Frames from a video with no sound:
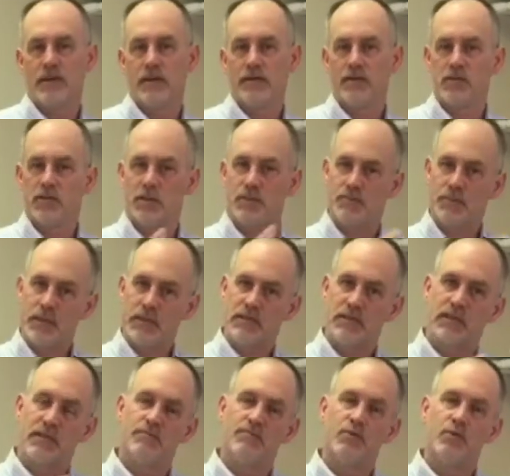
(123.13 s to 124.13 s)
Just based
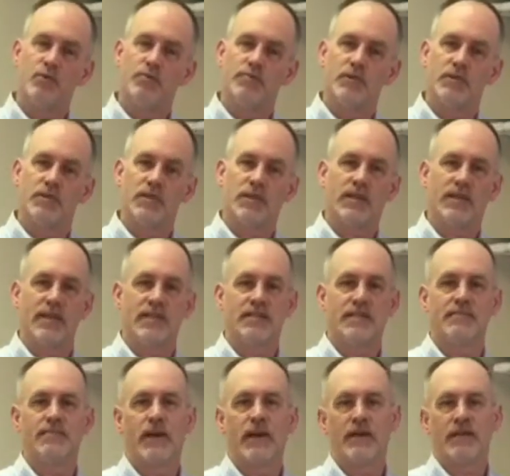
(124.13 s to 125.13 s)
on movements, a
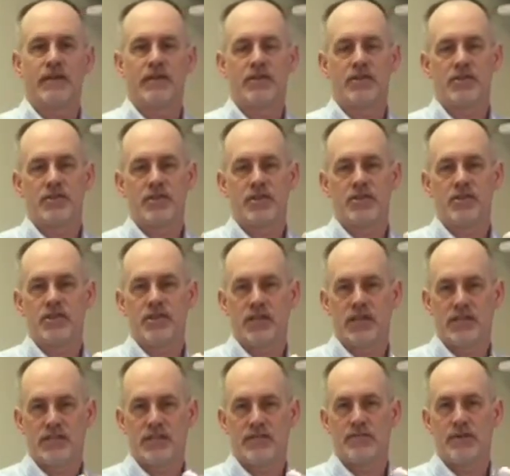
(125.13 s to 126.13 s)
classic migraine shouldn't change
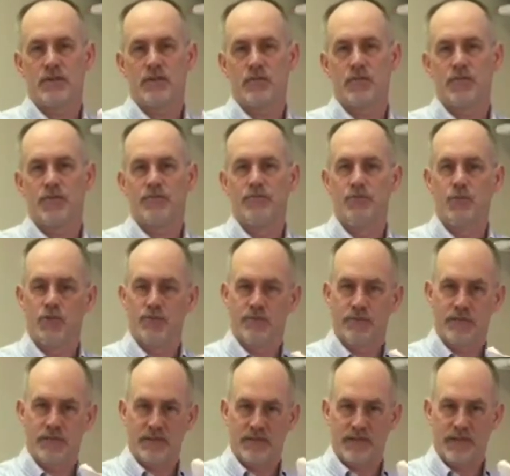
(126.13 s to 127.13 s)
that much with
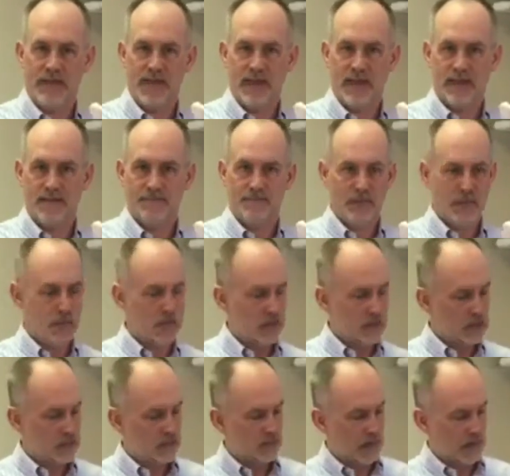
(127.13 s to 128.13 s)
movements of the neck,
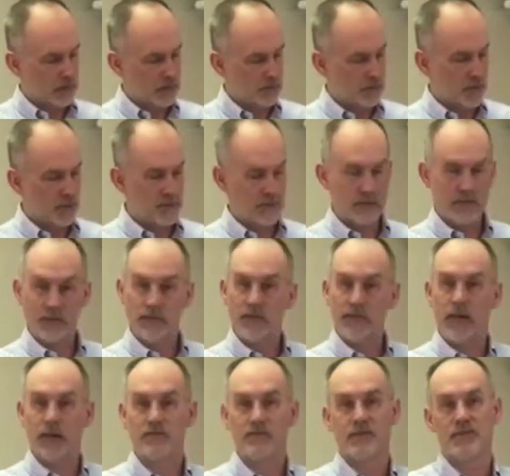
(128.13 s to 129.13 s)
especially movements of the
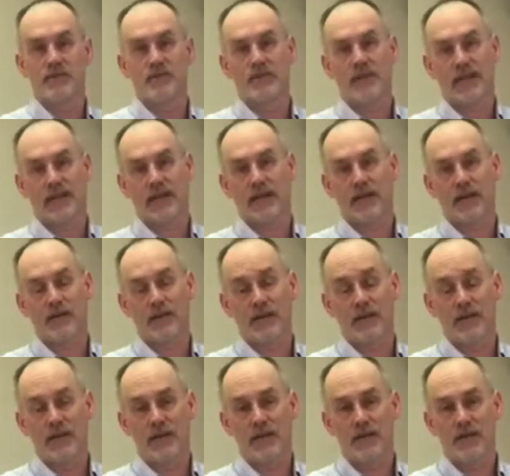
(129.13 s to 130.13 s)
upper neck area
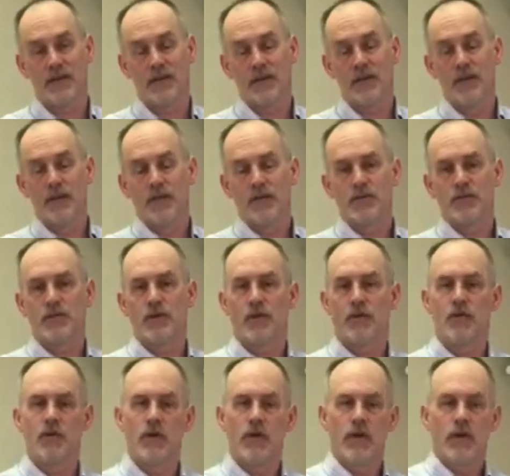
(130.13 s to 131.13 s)
here.
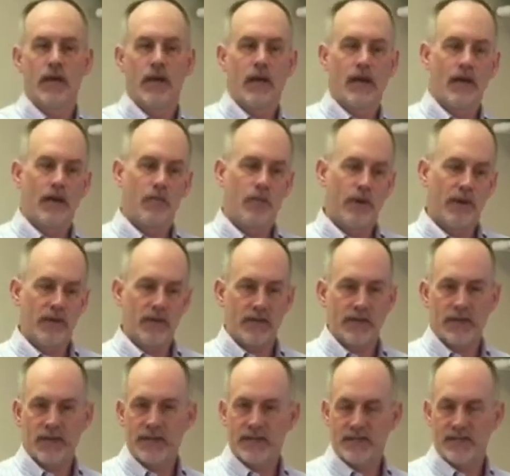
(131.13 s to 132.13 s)
So I want you to
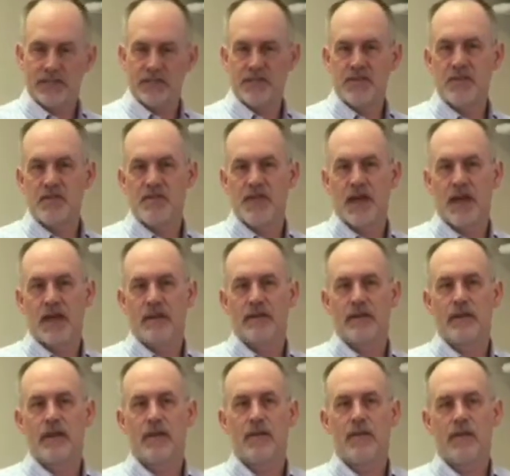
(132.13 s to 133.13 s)
kind of consider that.
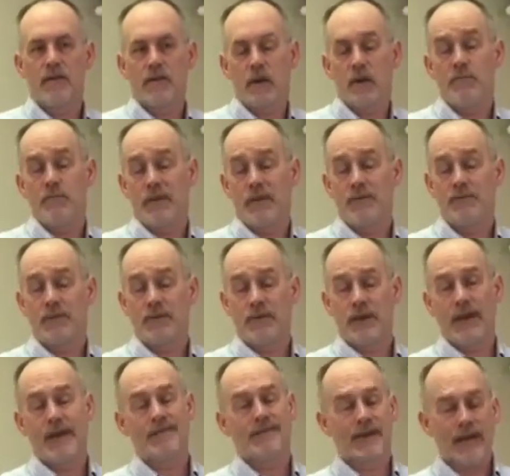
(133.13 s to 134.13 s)
And there are people that
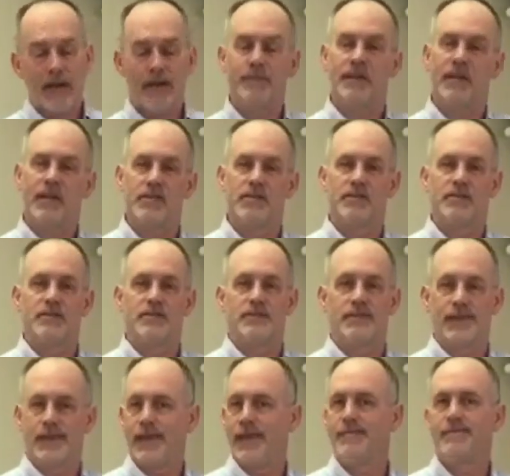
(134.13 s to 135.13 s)
have combinations.
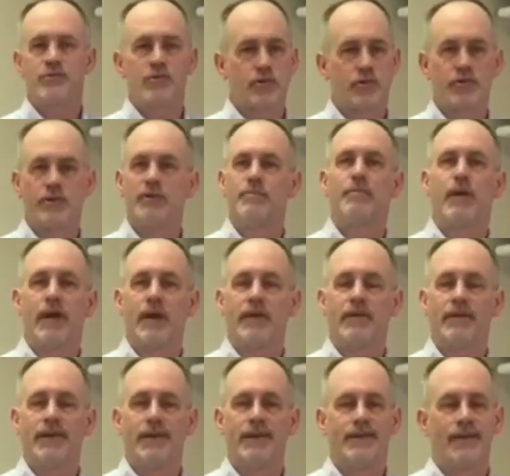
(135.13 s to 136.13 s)
They have truly a
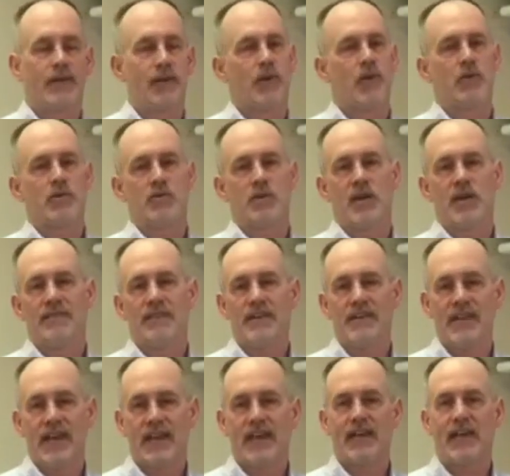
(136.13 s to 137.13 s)
migraine. They also have a
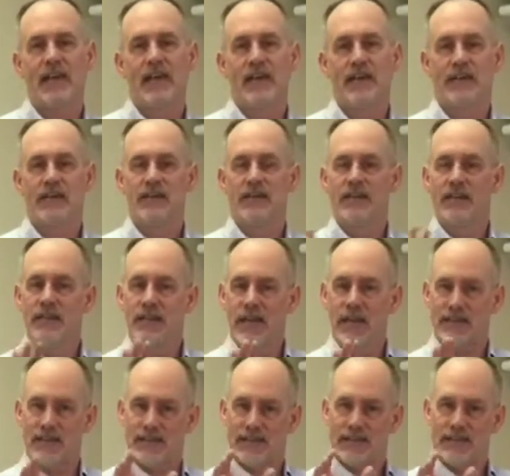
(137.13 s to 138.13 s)
neck headache
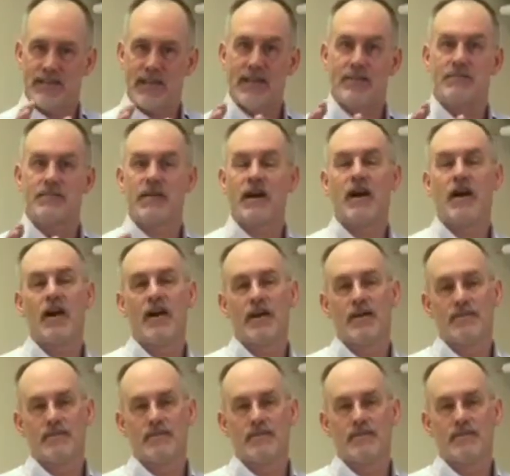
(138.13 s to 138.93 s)
at the same time.